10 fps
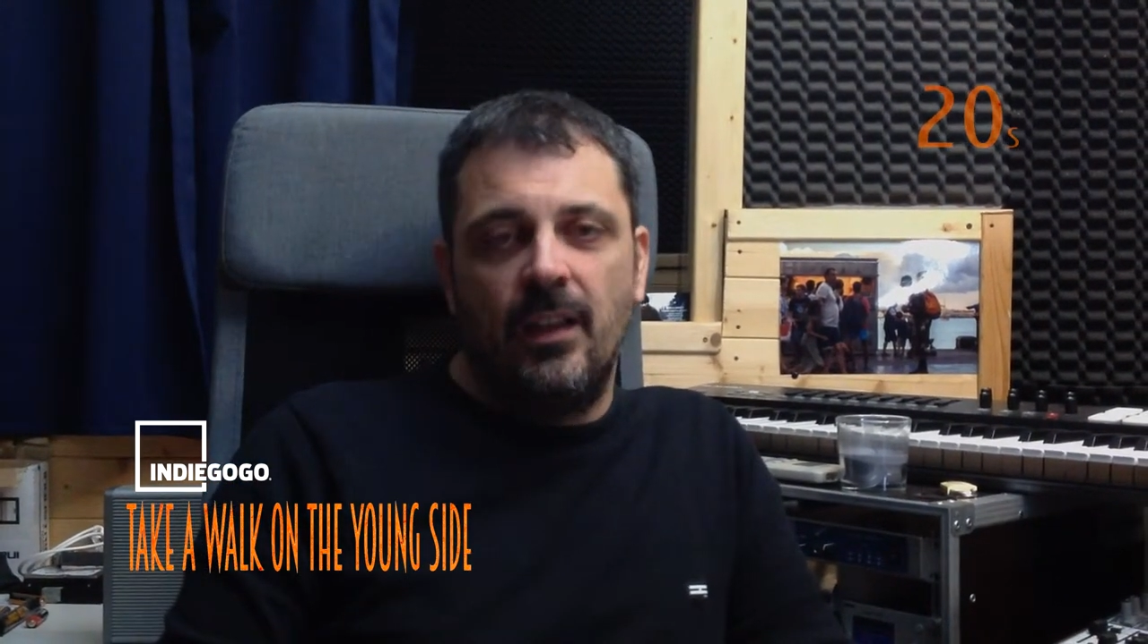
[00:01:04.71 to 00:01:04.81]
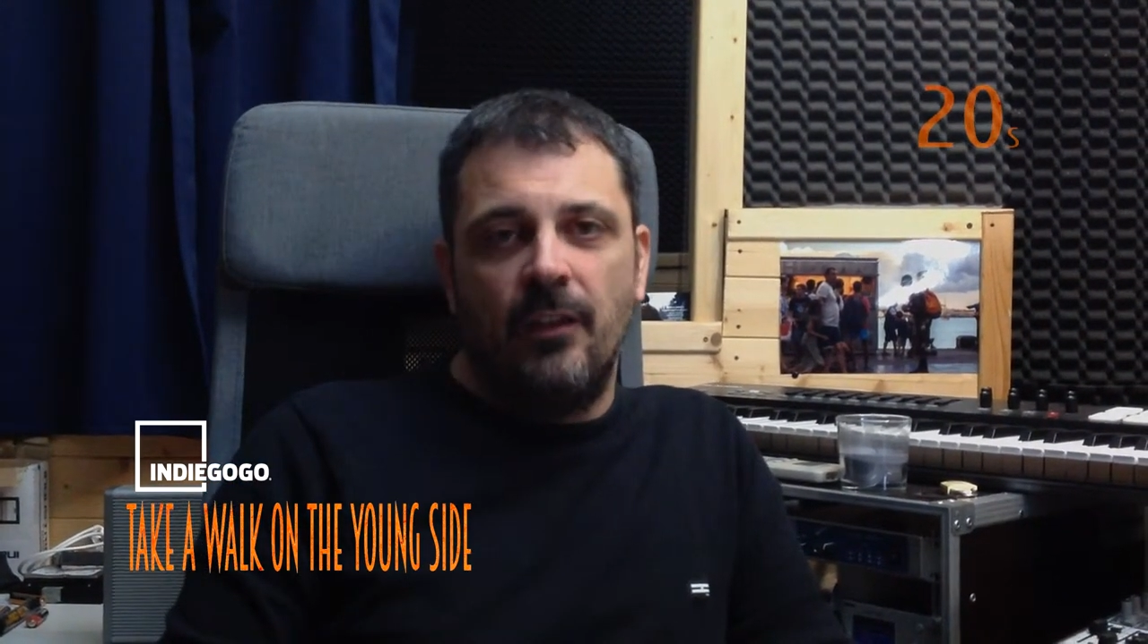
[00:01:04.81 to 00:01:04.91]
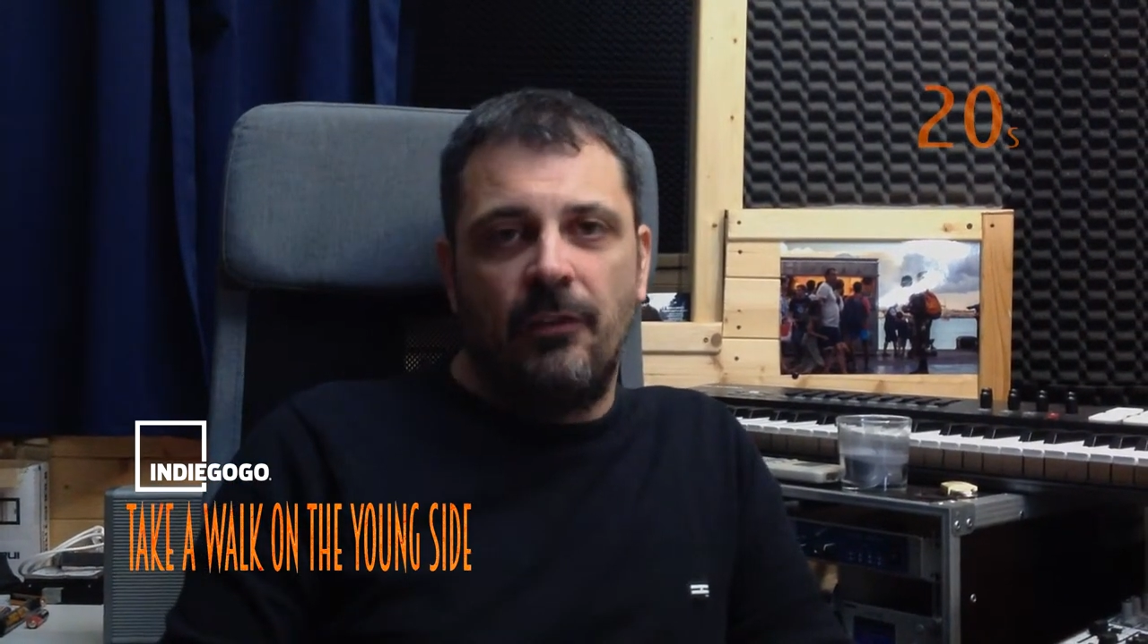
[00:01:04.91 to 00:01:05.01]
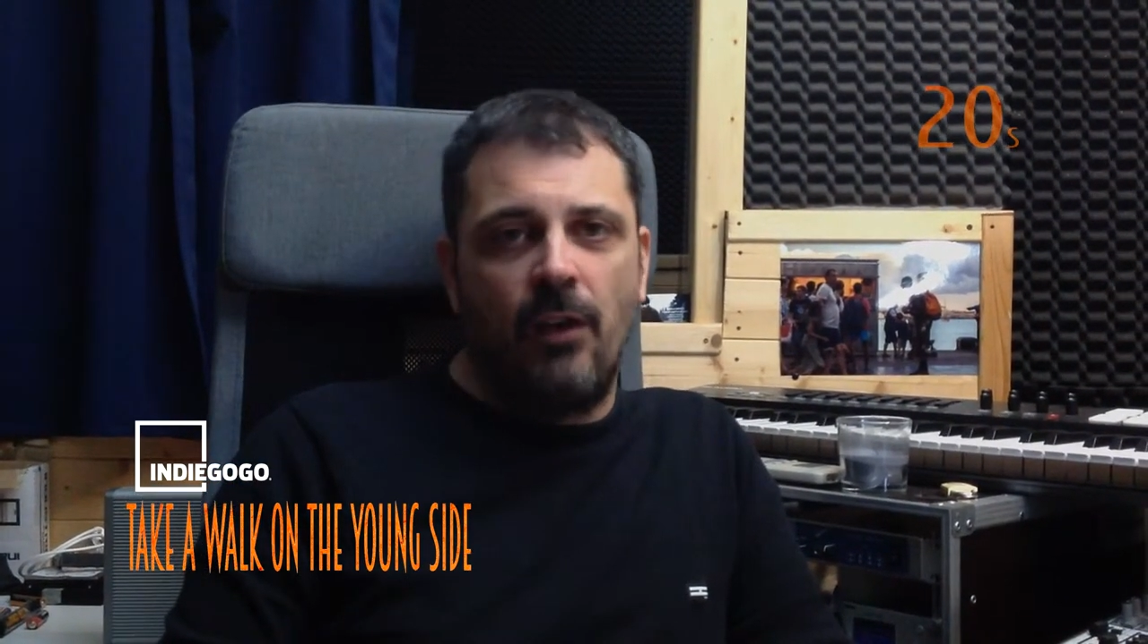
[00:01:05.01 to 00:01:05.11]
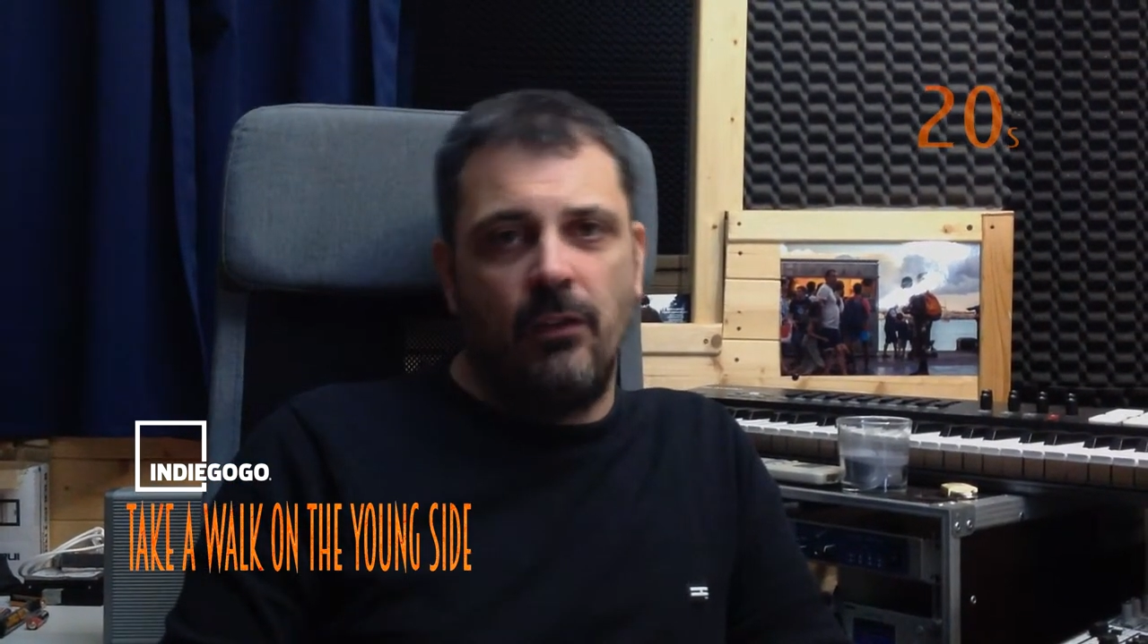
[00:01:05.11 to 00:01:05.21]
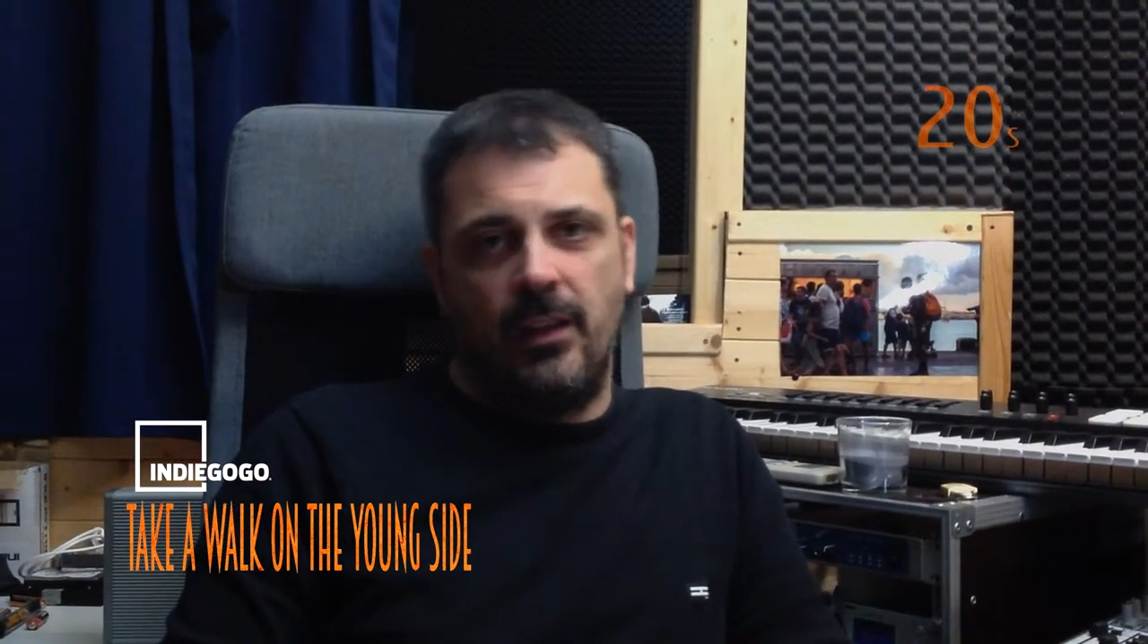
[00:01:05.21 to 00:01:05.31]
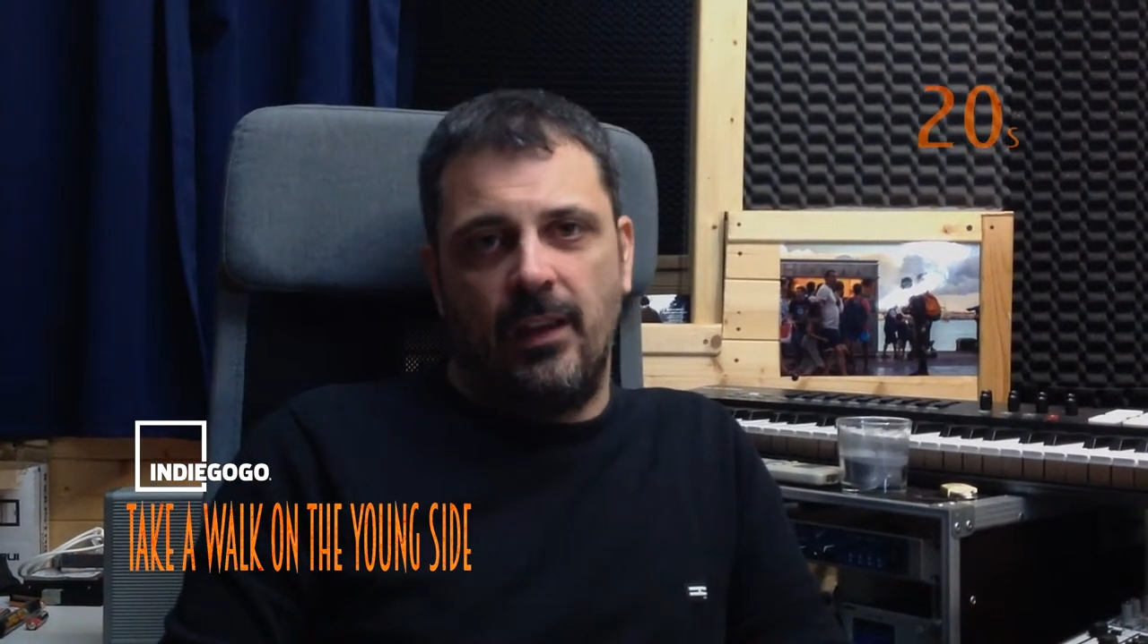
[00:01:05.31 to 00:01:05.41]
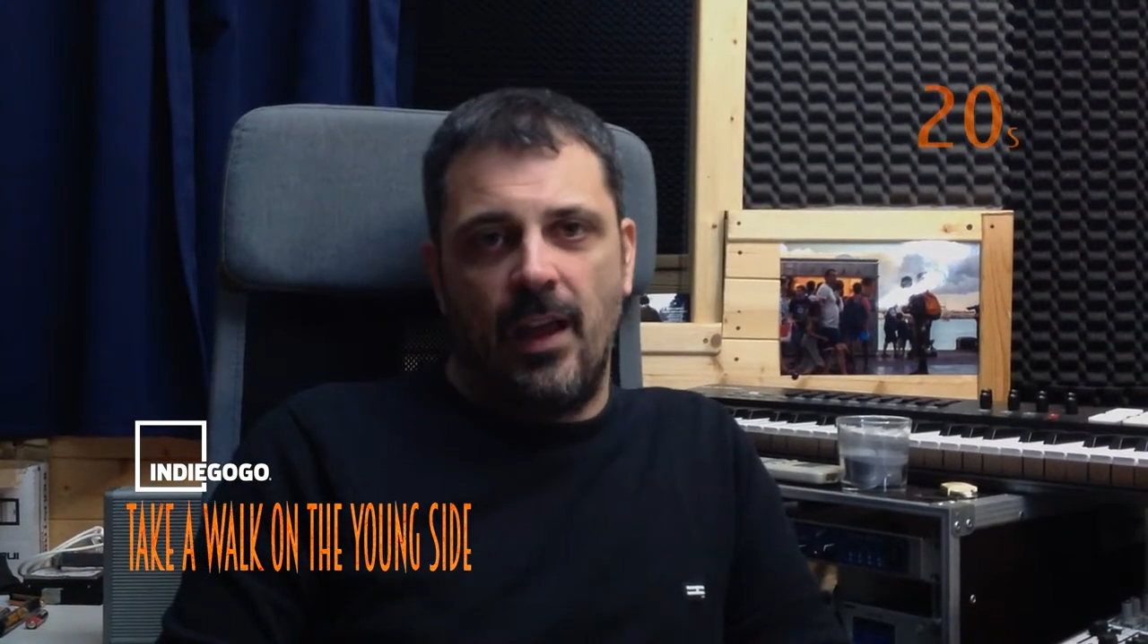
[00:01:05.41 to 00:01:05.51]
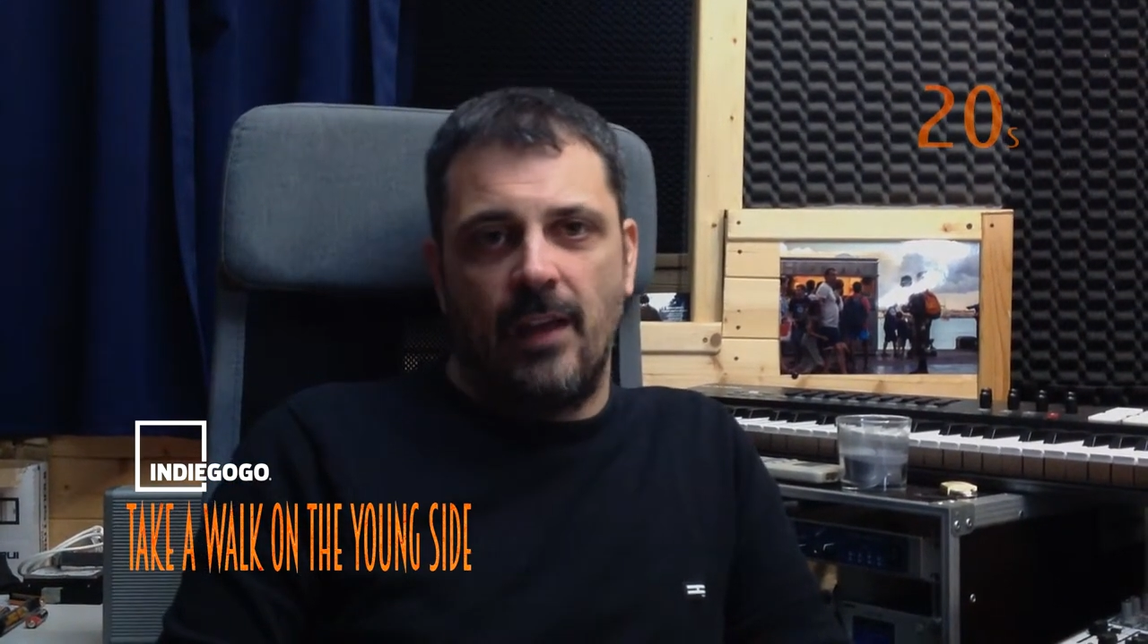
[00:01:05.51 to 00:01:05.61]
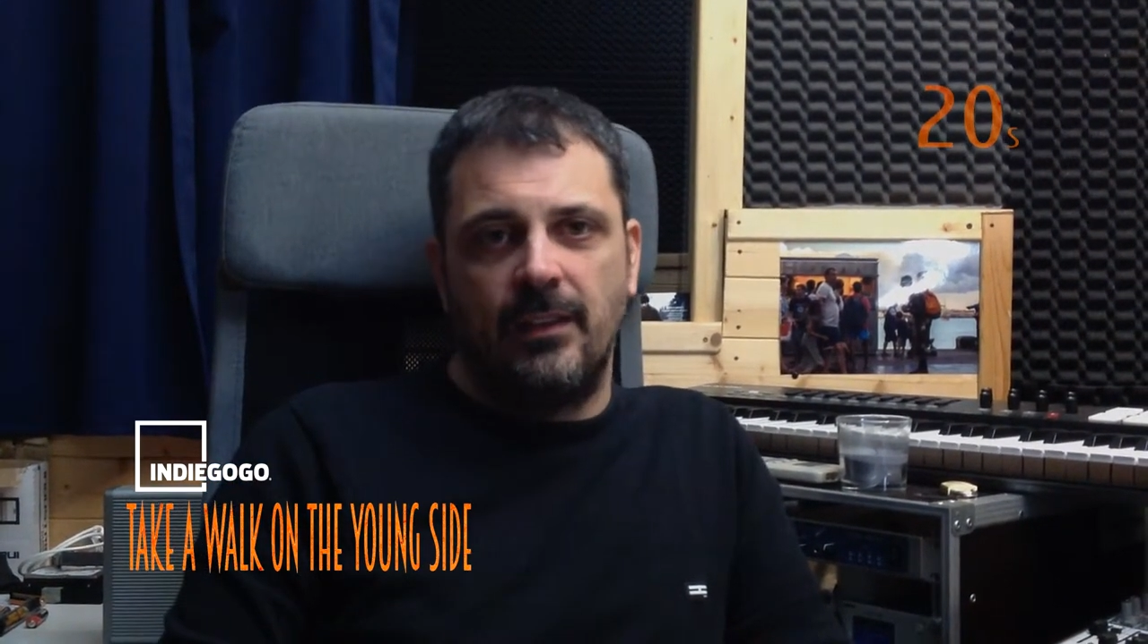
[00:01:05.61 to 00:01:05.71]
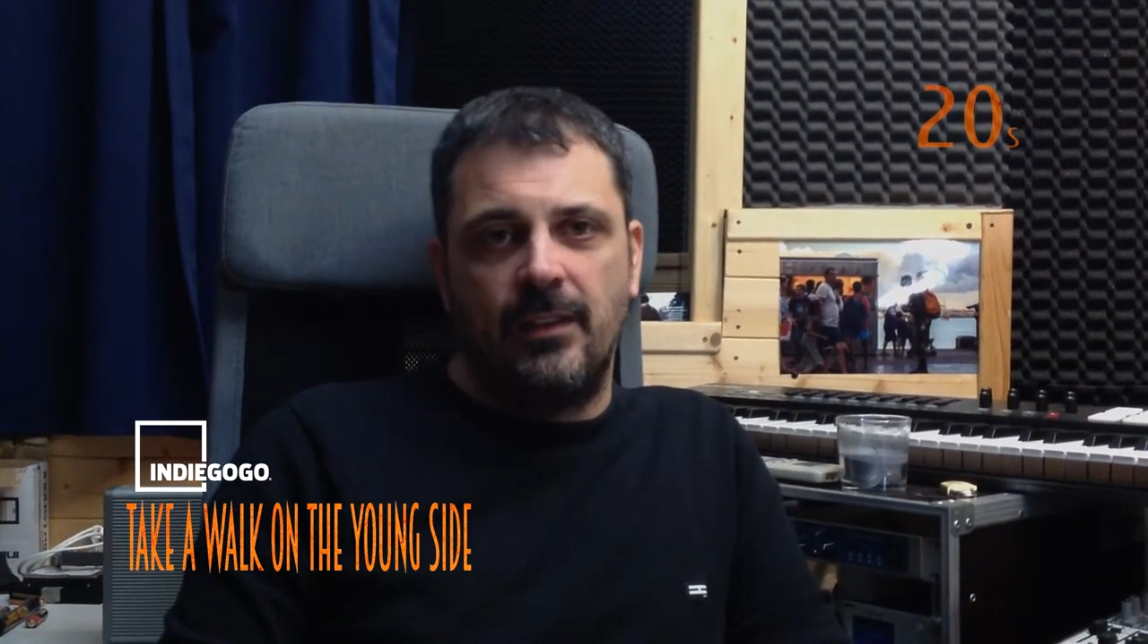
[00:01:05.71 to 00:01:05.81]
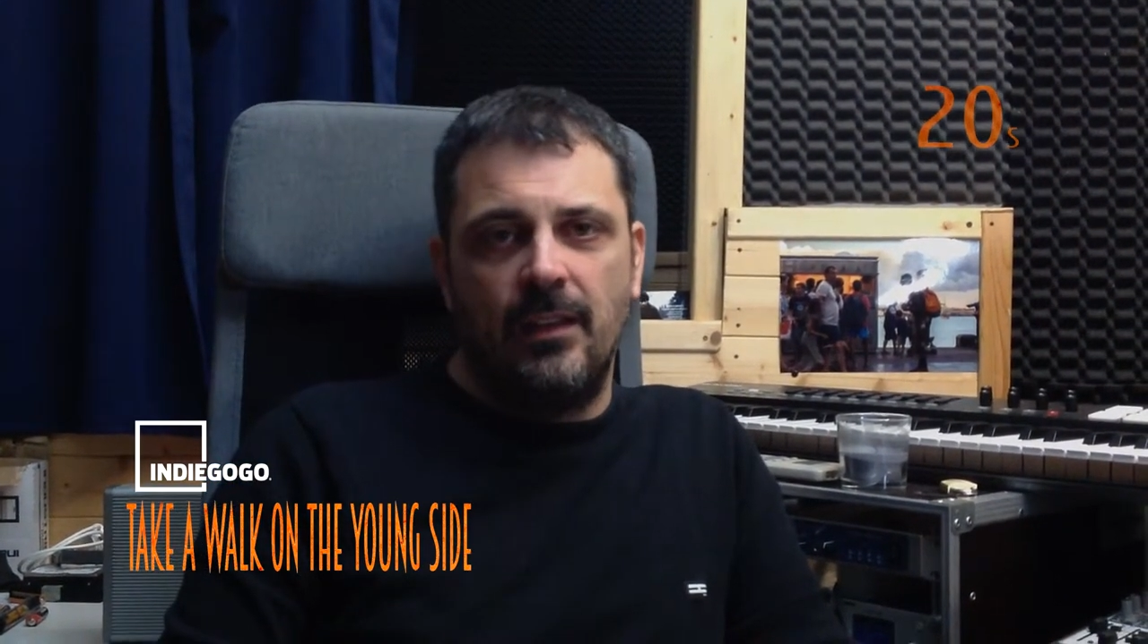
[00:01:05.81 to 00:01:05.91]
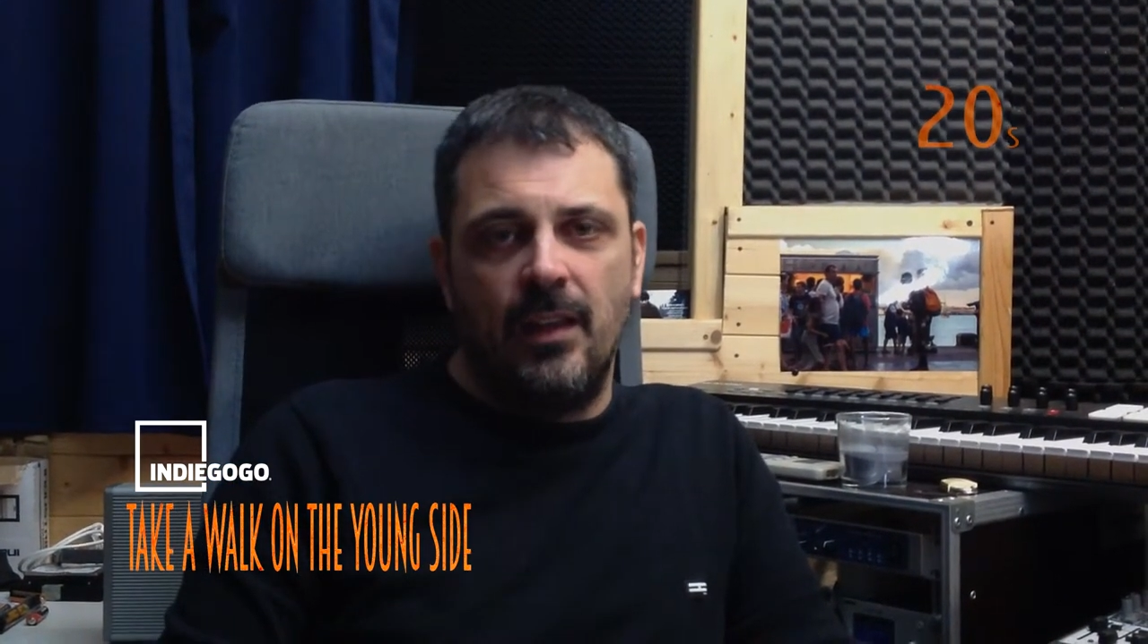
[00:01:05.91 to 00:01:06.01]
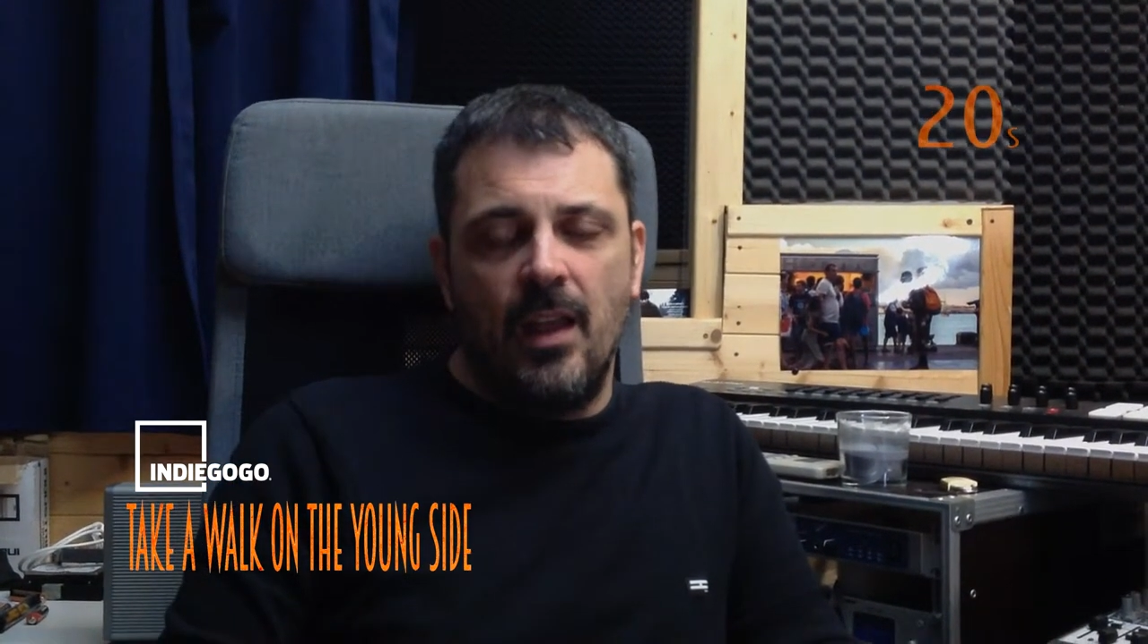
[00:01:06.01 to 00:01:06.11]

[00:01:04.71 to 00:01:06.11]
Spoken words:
founding us,